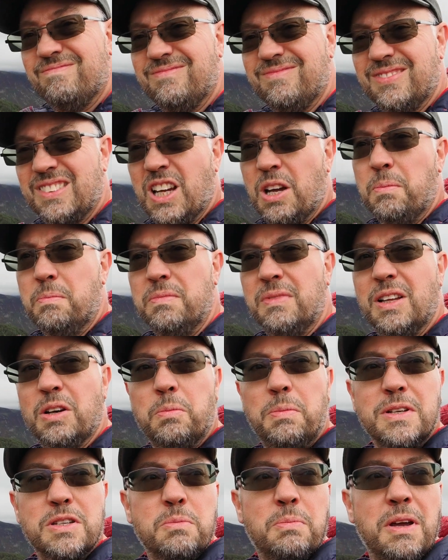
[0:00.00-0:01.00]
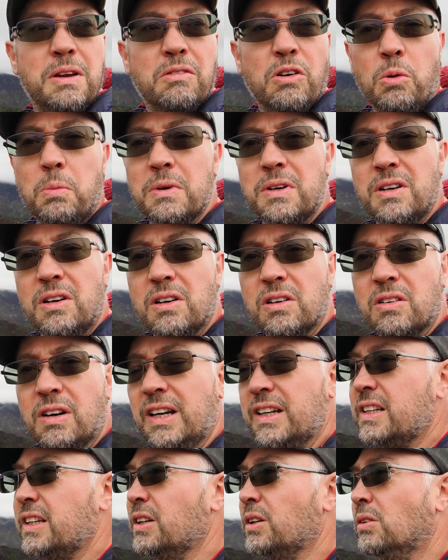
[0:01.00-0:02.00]
yeah, little bits of b-roll, but not a
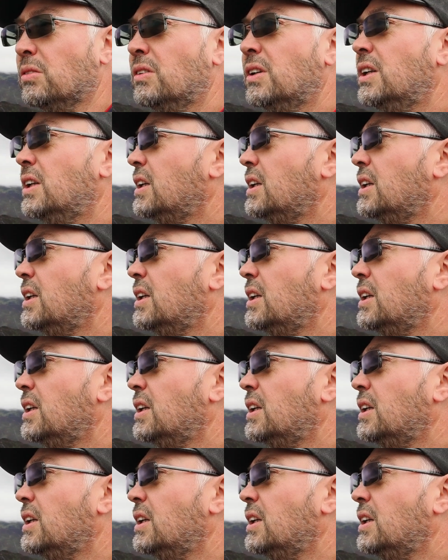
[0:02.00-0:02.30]
great deal.